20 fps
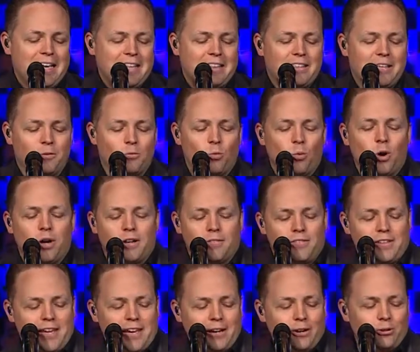Then one of
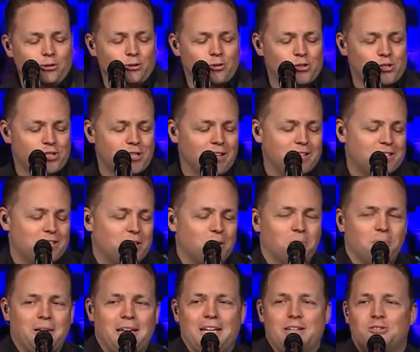the elders said to
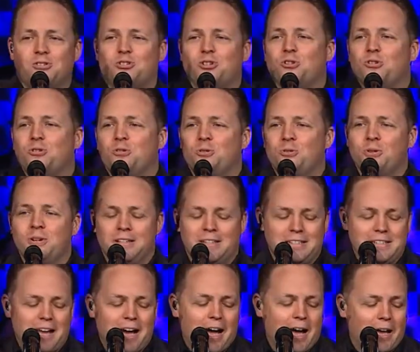me, Do
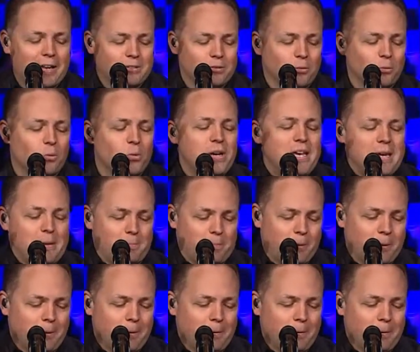not weep.